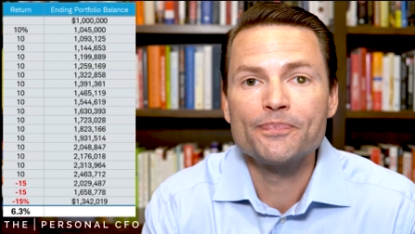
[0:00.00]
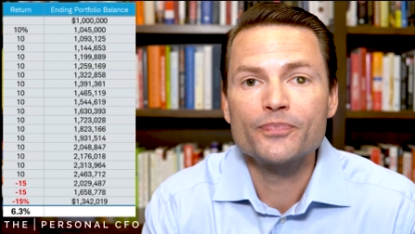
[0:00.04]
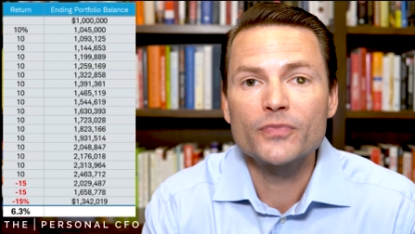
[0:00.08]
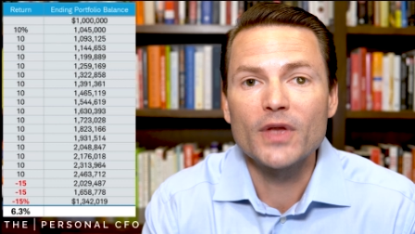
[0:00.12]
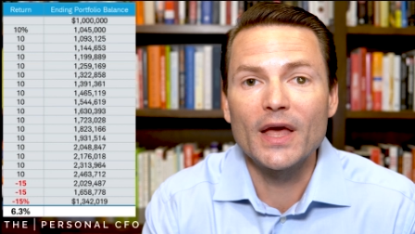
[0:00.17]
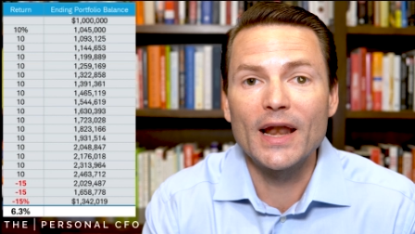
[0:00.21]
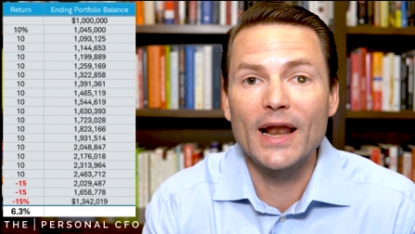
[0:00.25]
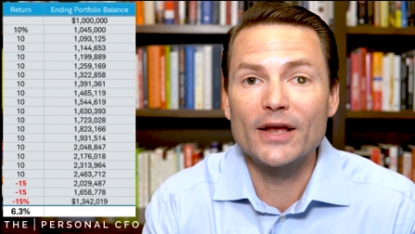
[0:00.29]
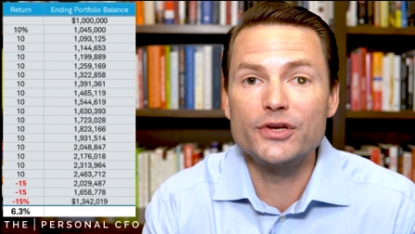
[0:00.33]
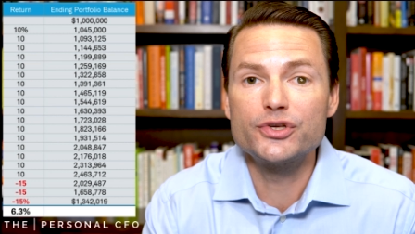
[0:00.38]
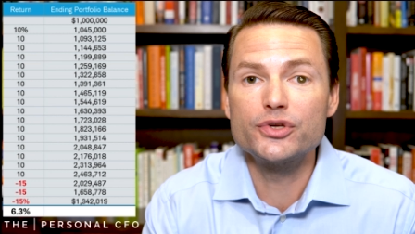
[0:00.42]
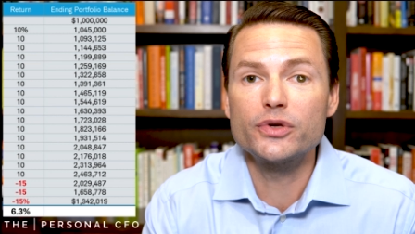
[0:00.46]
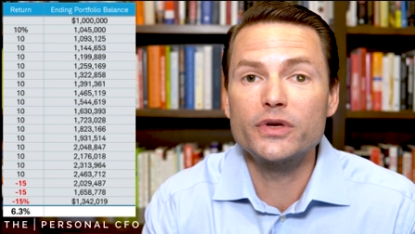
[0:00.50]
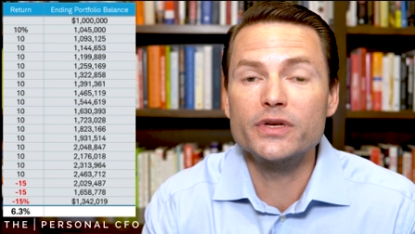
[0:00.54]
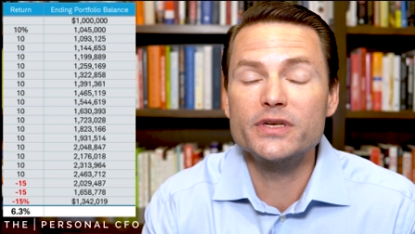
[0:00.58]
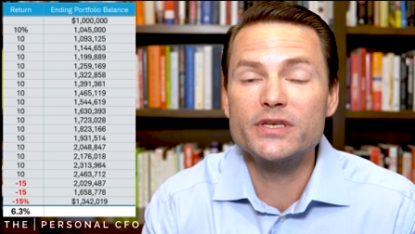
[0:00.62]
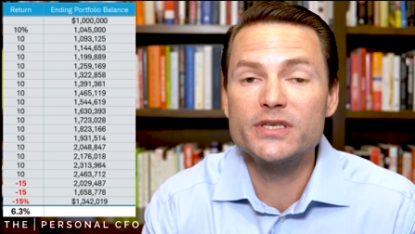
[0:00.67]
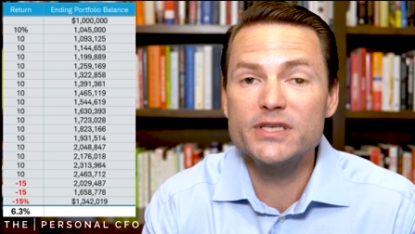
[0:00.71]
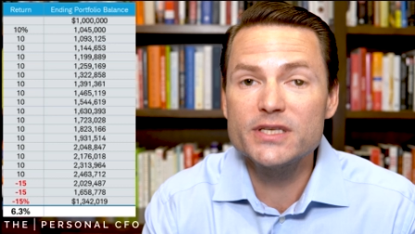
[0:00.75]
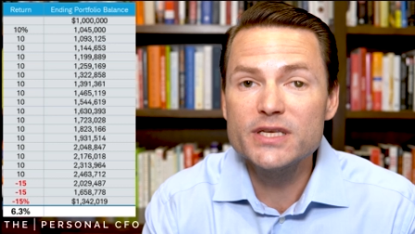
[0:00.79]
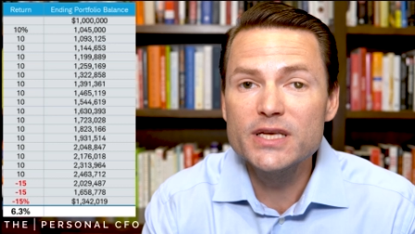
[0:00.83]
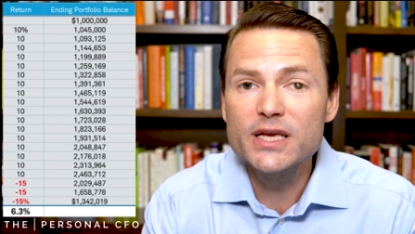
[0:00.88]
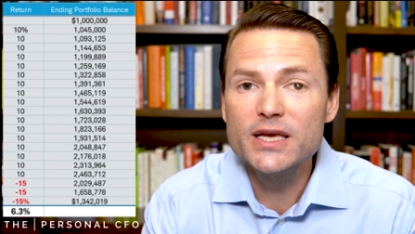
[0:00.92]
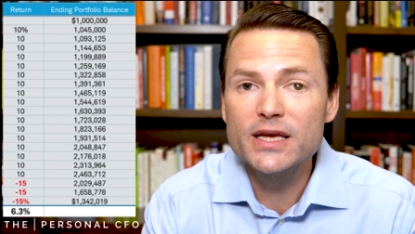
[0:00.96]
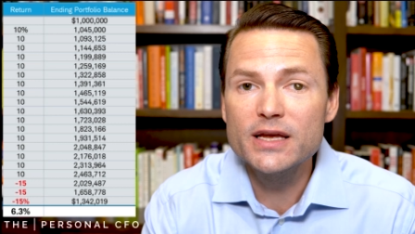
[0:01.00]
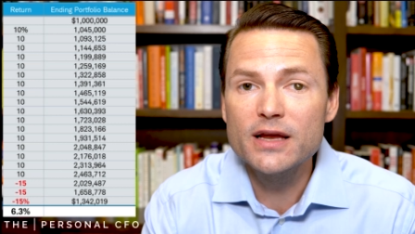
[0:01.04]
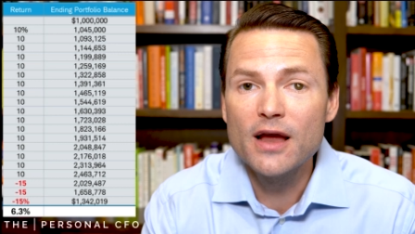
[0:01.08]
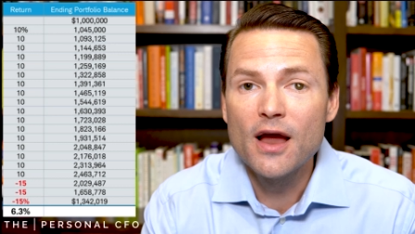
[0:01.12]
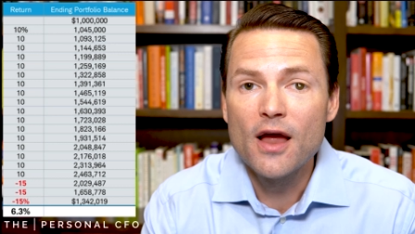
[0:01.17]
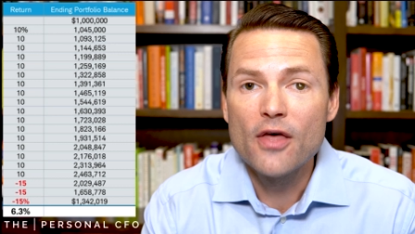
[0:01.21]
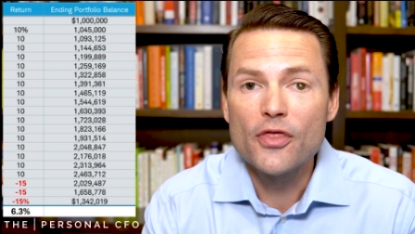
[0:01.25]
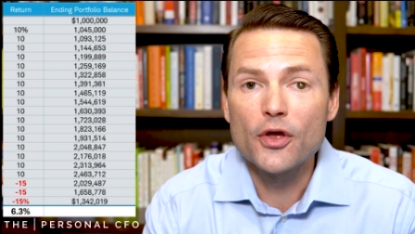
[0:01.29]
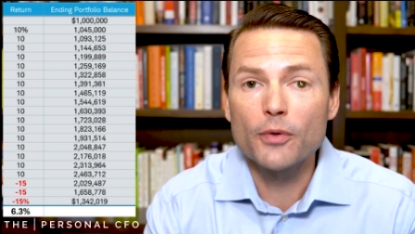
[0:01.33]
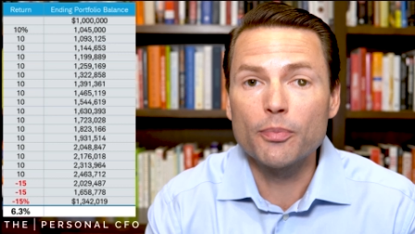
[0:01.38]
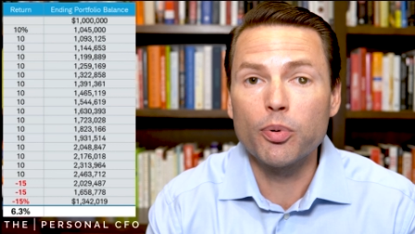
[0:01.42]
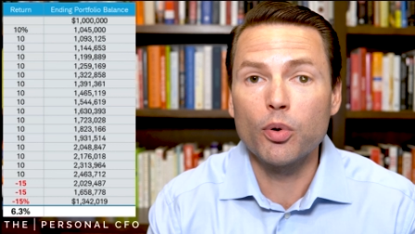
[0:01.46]
And as you can see,
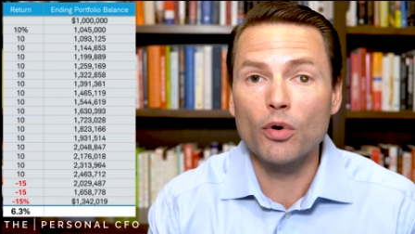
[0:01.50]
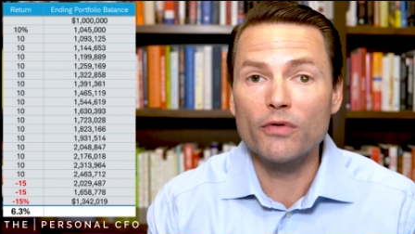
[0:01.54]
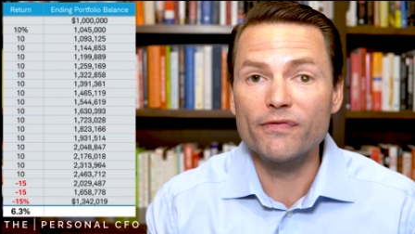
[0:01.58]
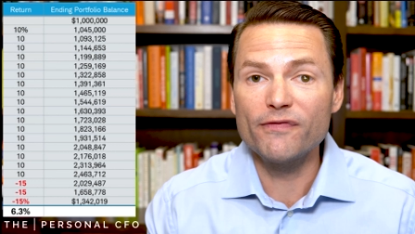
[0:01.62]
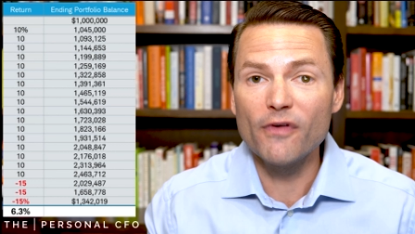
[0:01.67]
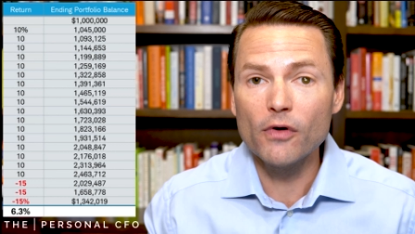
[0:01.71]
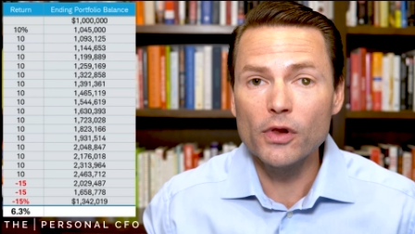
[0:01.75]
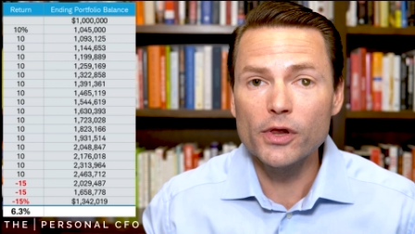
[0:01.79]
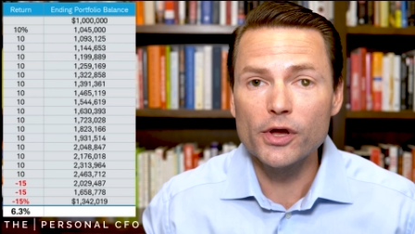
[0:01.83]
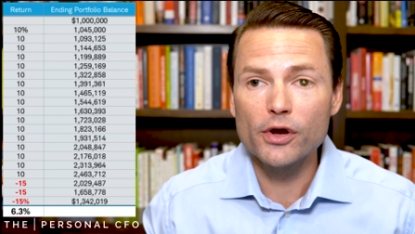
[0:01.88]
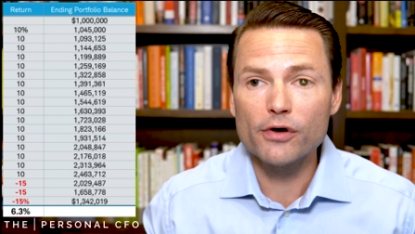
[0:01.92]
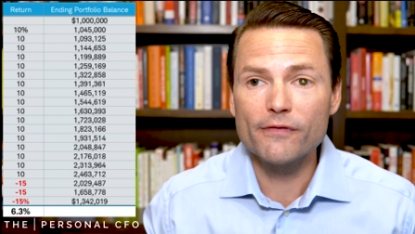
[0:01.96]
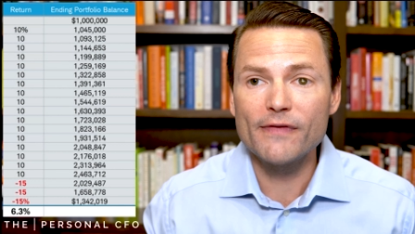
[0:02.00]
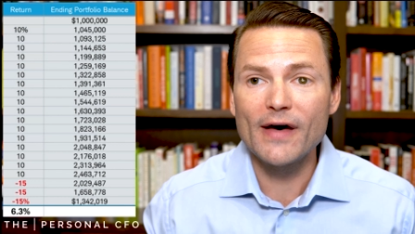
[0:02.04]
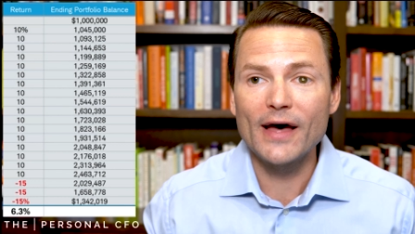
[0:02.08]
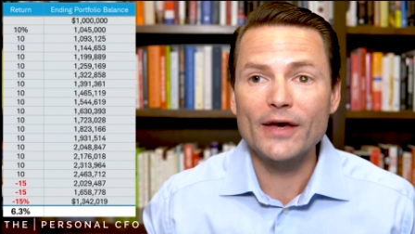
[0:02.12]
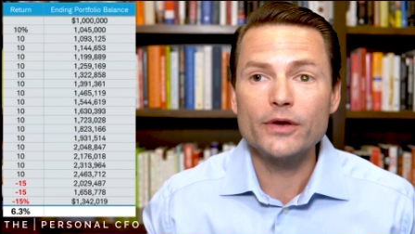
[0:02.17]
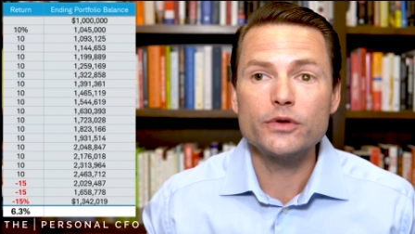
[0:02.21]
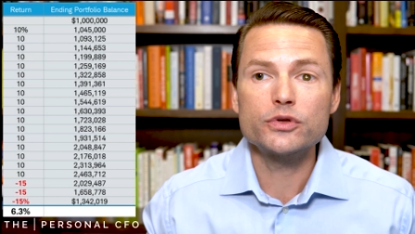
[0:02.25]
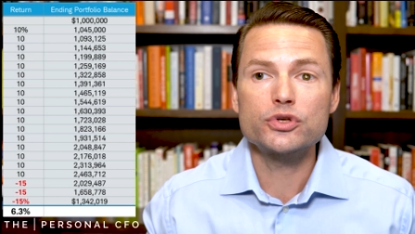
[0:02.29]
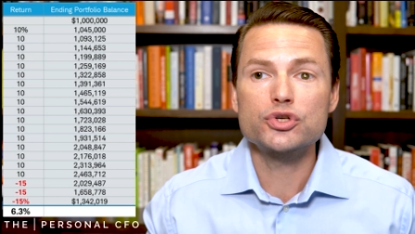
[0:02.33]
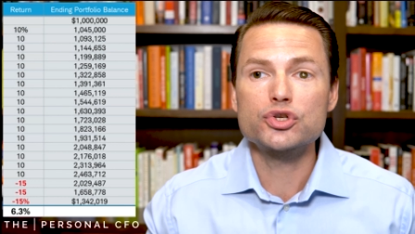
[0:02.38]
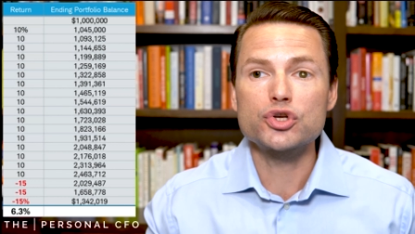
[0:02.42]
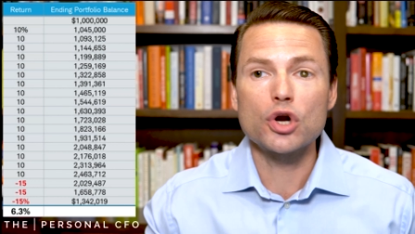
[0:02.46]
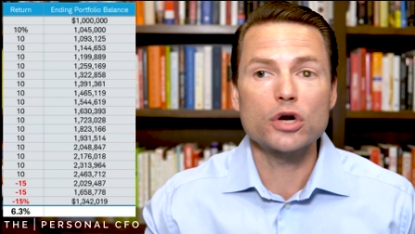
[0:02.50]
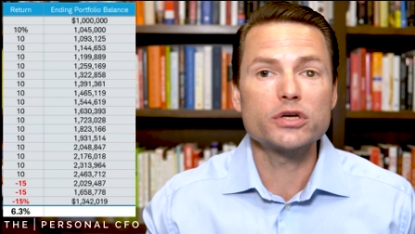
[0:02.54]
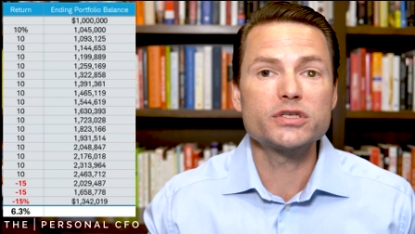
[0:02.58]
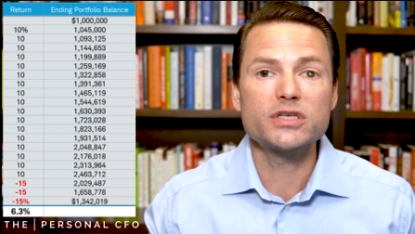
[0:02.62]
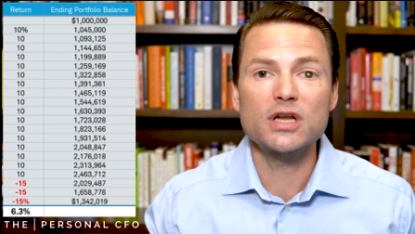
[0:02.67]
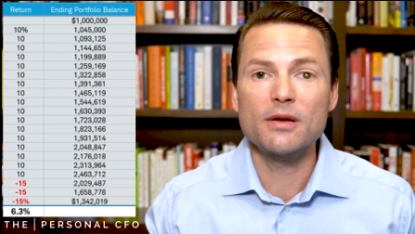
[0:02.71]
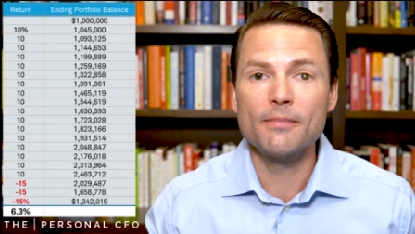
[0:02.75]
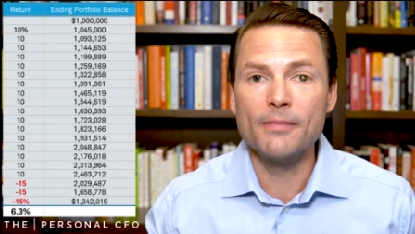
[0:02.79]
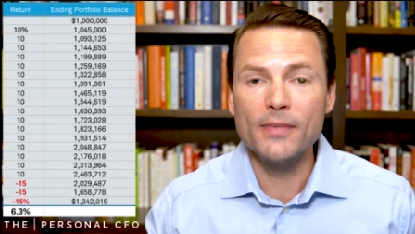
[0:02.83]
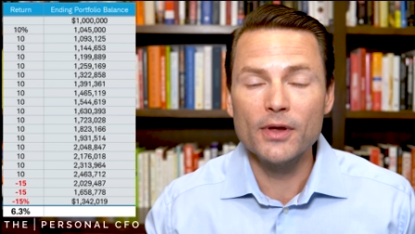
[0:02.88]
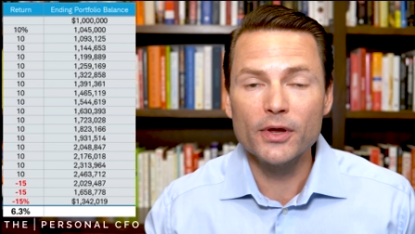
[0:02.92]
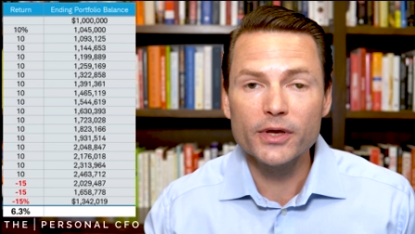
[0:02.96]
their portfolio value starts
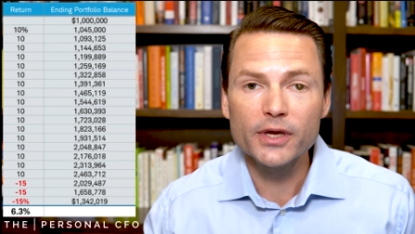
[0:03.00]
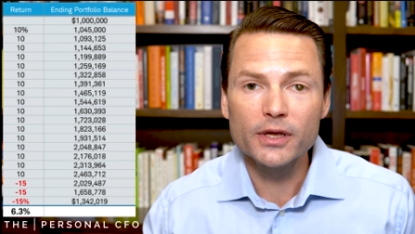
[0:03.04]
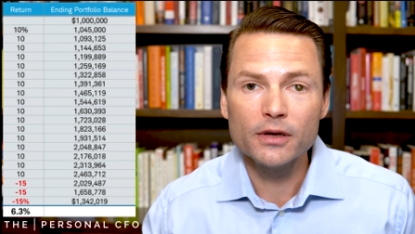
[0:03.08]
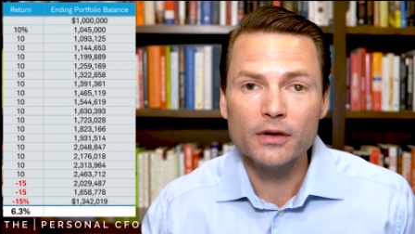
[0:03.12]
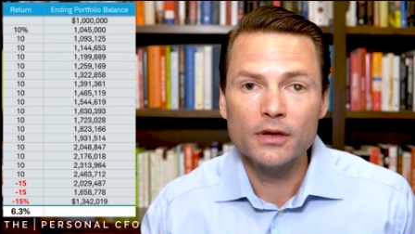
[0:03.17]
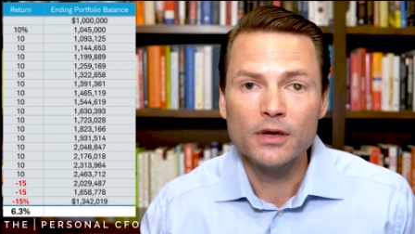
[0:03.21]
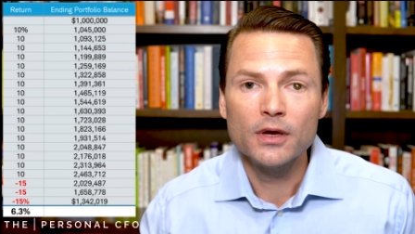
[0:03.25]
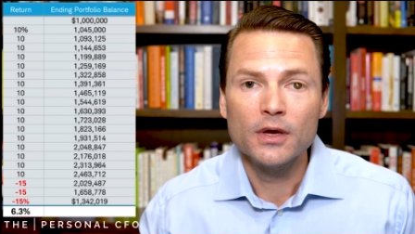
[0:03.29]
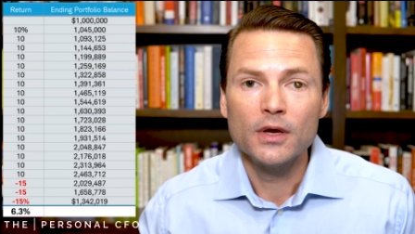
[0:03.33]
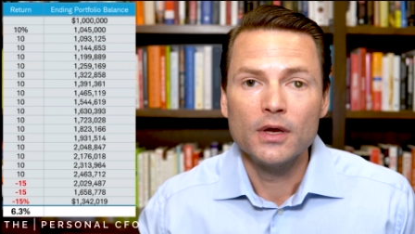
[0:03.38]
at a million,